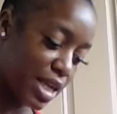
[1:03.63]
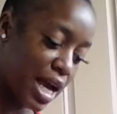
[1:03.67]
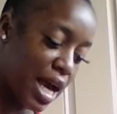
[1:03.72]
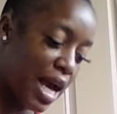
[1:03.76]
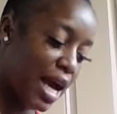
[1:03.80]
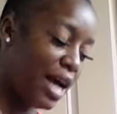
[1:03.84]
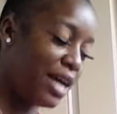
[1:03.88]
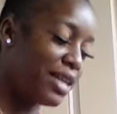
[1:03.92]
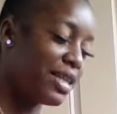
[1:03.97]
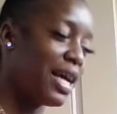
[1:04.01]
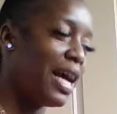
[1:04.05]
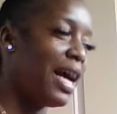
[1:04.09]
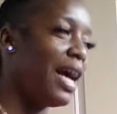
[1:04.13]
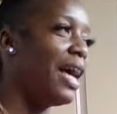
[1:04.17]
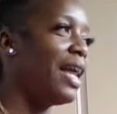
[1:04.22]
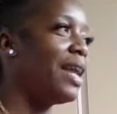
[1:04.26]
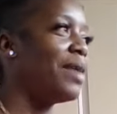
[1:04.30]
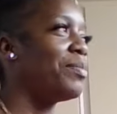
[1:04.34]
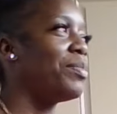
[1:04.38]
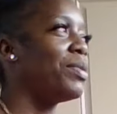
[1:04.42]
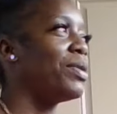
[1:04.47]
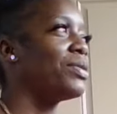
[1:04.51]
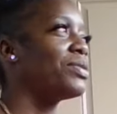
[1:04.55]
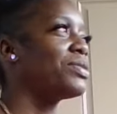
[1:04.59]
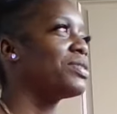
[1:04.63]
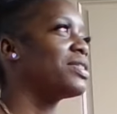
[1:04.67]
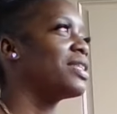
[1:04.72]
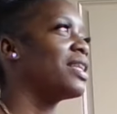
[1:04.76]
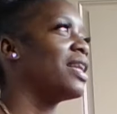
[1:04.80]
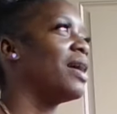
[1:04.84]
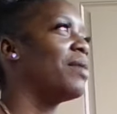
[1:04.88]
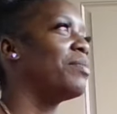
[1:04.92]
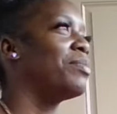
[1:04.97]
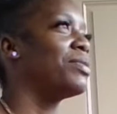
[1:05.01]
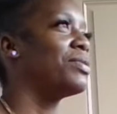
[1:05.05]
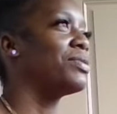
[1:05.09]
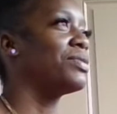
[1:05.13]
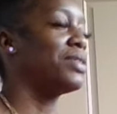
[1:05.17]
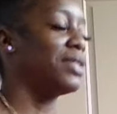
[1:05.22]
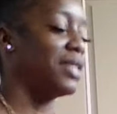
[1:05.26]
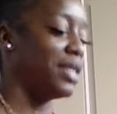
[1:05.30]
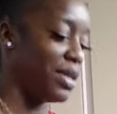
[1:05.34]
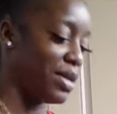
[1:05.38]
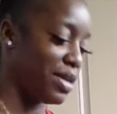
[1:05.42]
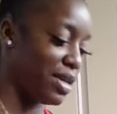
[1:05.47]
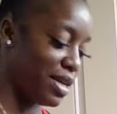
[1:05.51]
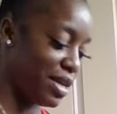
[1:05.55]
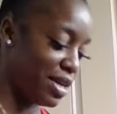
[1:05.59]
I, I had a post that I
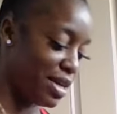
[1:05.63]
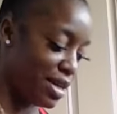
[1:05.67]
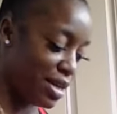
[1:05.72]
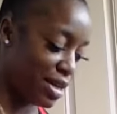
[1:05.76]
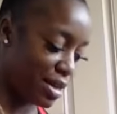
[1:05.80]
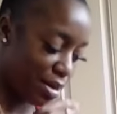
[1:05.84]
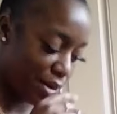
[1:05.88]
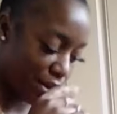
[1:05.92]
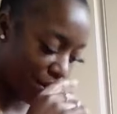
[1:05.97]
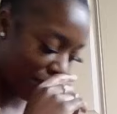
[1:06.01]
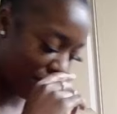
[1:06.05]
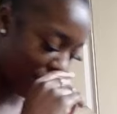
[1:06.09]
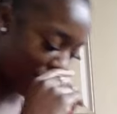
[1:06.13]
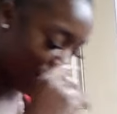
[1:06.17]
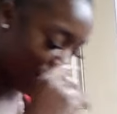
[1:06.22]
posted a, uh, a